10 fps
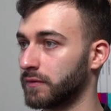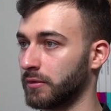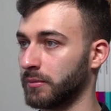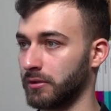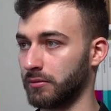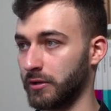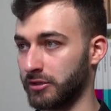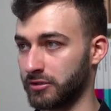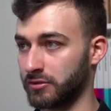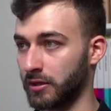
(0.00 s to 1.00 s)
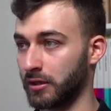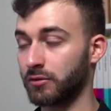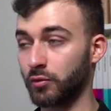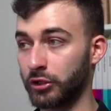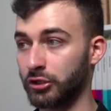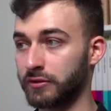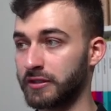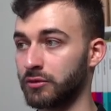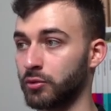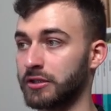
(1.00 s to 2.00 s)
a registrar. We don't
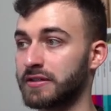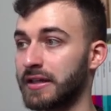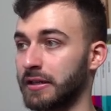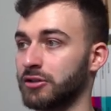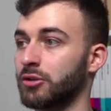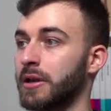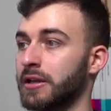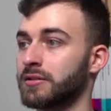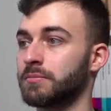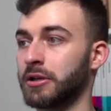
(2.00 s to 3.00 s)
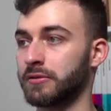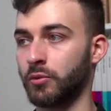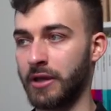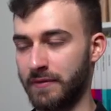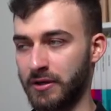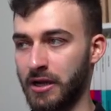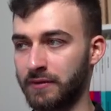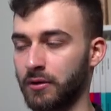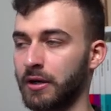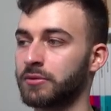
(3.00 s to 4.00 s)
deal with selling domains, but we have a guide for
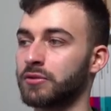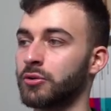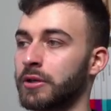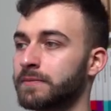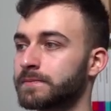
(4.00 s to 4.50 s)
how to do it.